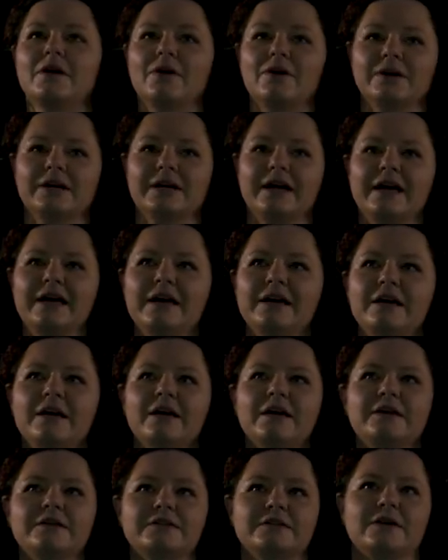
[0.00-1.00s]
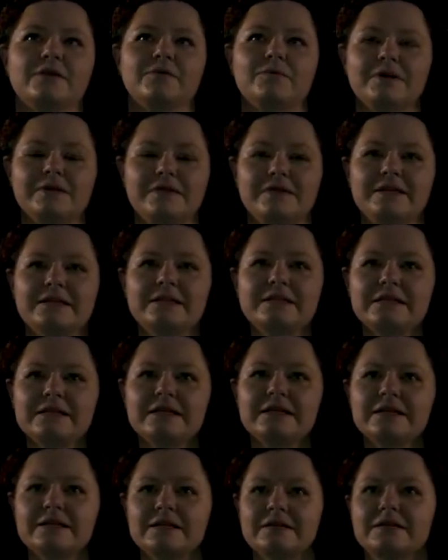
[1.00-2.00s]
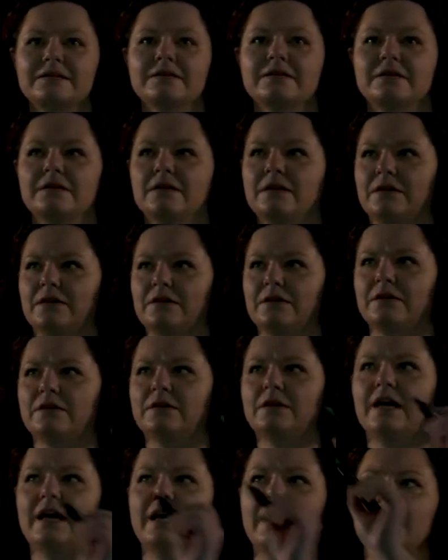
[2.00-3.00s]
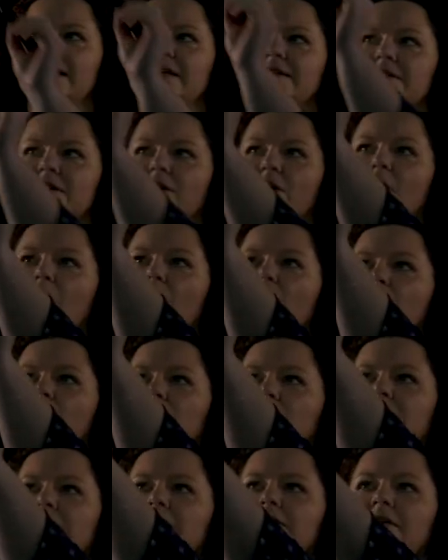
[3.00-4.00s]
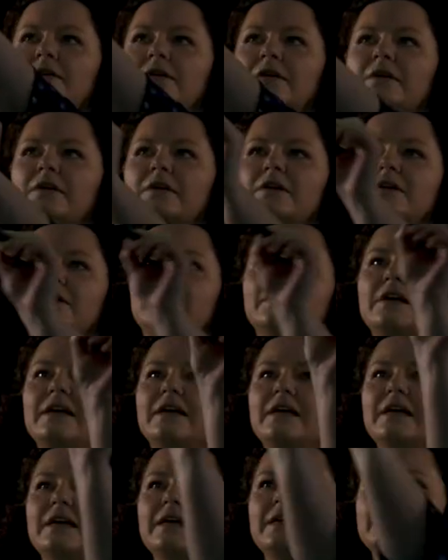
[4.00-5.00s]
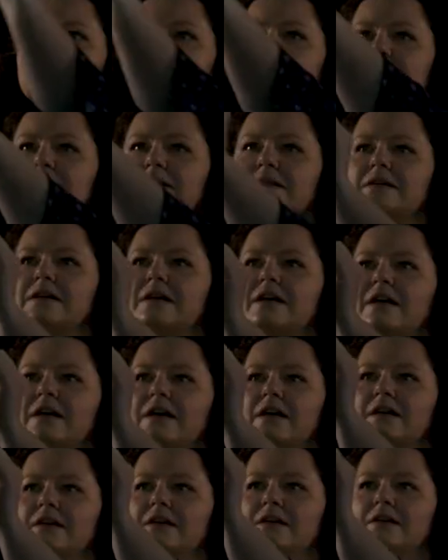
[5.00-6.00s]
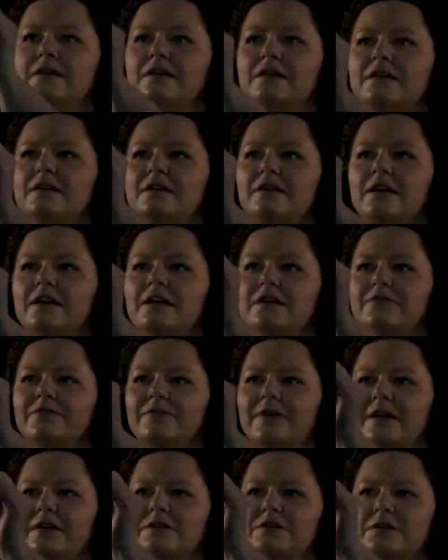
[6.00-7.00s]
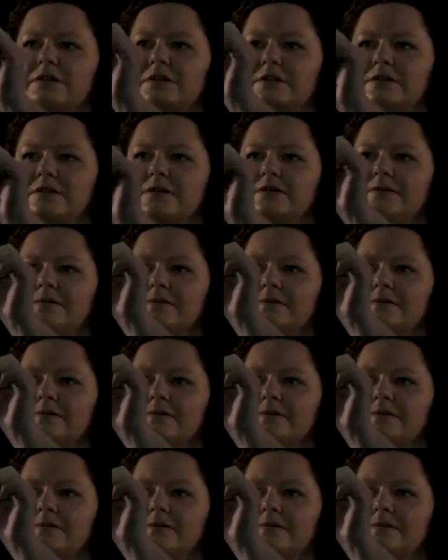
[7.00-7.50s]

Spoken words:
Okay, so what this is as a whole, it's an equation.